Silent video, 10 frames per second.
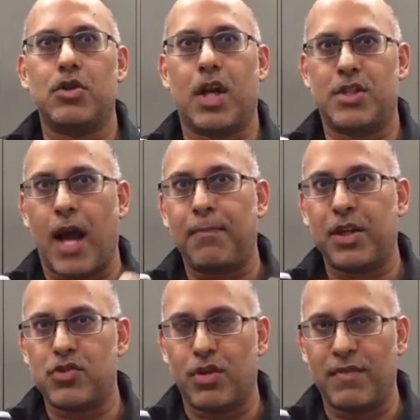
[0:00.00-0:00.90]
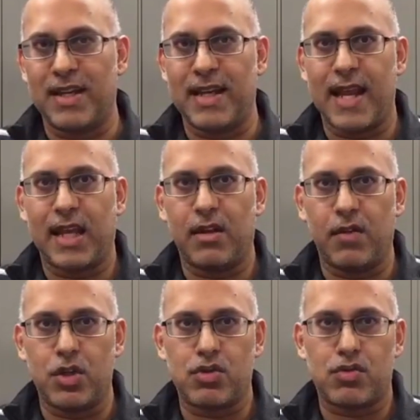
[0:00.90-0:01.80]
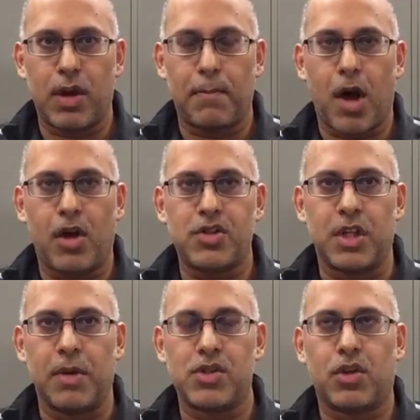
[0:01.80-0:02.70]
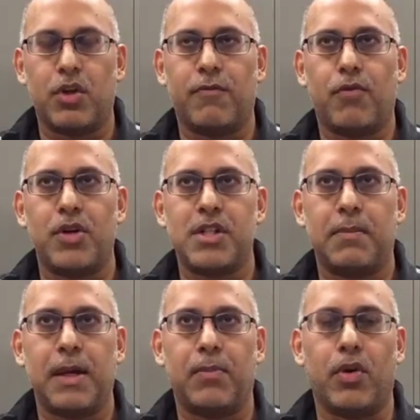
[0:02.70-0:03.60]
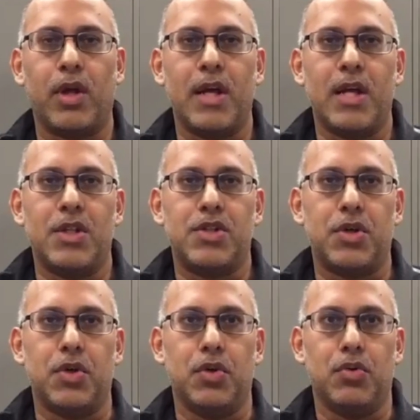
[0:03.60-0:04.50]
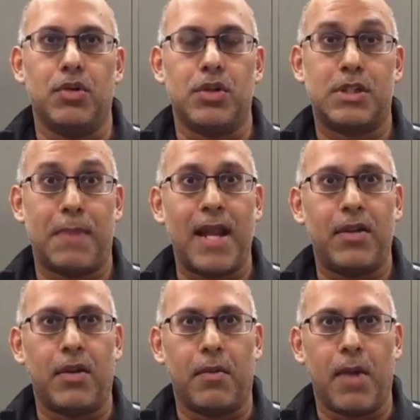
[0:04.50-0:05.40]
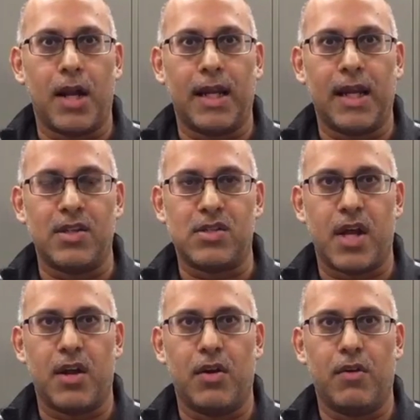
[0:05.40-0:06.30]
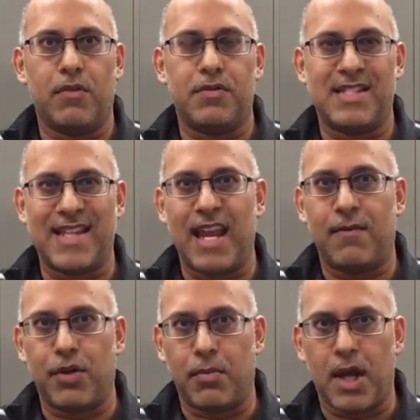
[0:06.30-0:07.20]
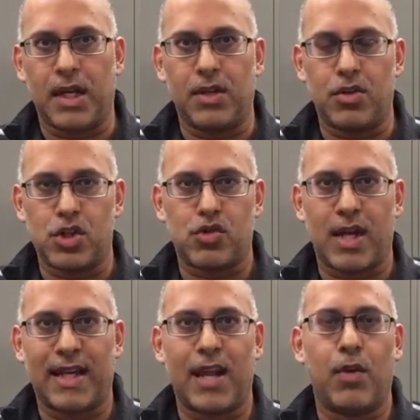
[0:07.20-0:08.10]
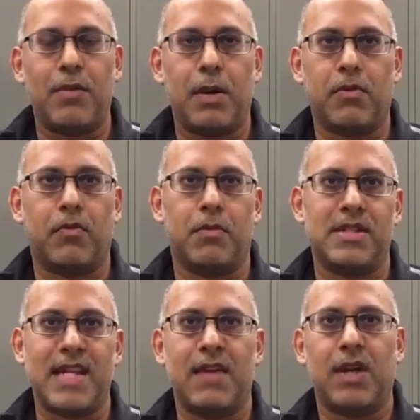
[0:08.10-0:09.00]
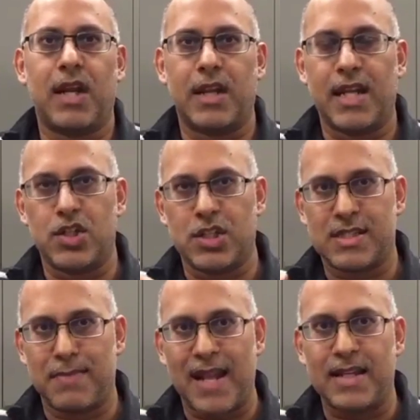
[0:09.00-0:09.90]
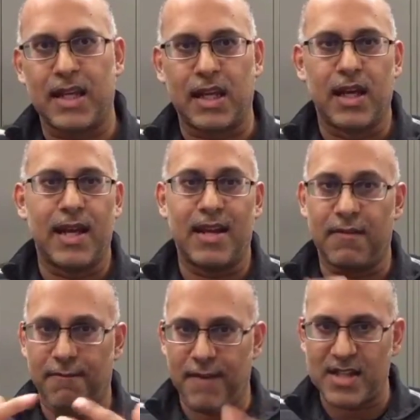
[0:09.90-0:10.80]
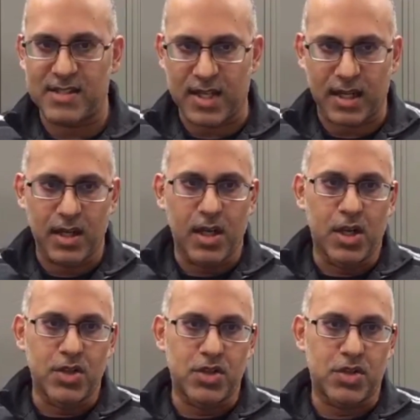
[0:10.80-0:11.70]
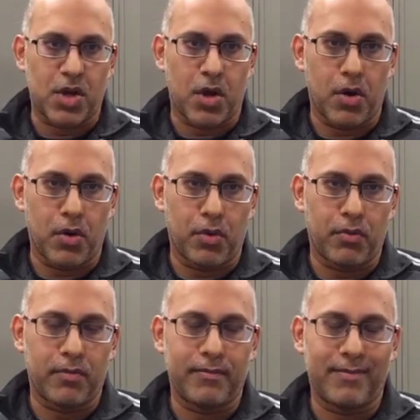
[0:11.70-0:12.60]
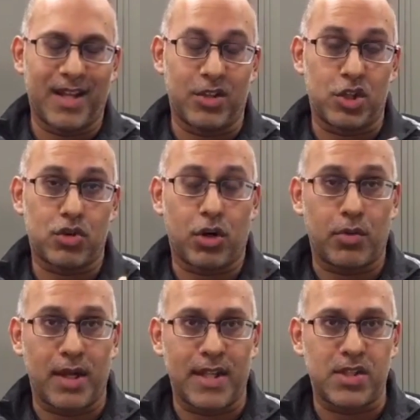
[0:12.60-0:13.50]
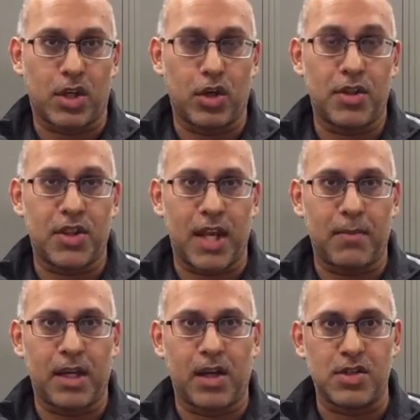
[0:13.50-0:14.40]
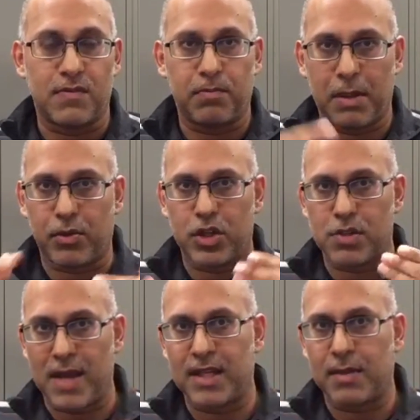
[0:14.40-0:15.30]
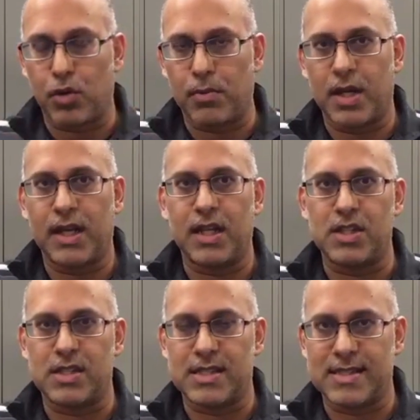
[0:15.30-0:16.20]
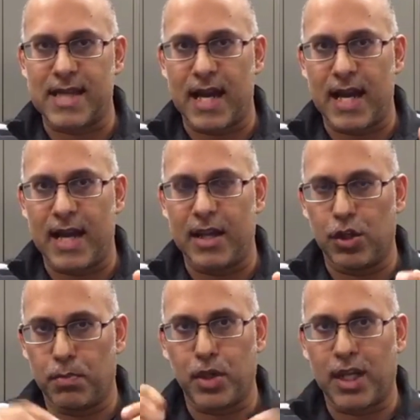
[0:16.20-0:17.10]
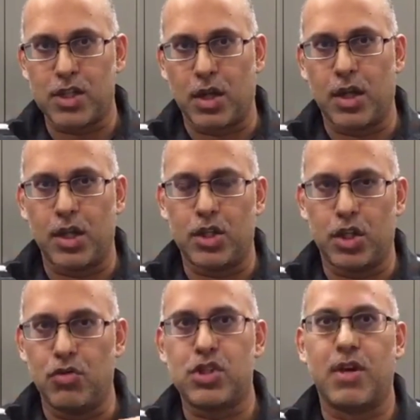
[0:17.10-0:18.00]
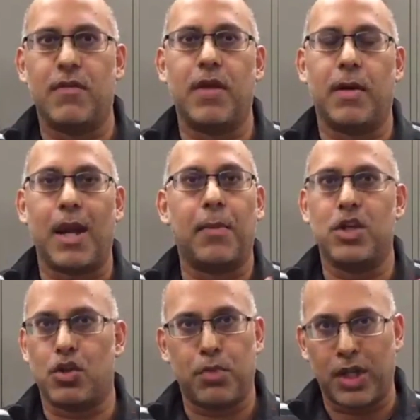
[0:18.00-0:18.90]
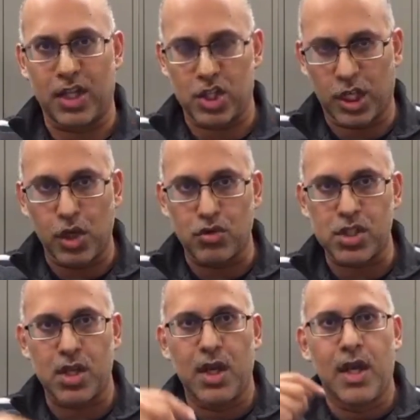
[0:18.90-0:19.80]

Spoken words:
adopting sort of a negative interest rate policy, basically you're forcing people to spend their money instead of save their money. They're just trying to get away people from saving and into spending and investing. So in the short run, that's a good thing, because if people are spending more money and you putting it to use, and companies are putting it to use,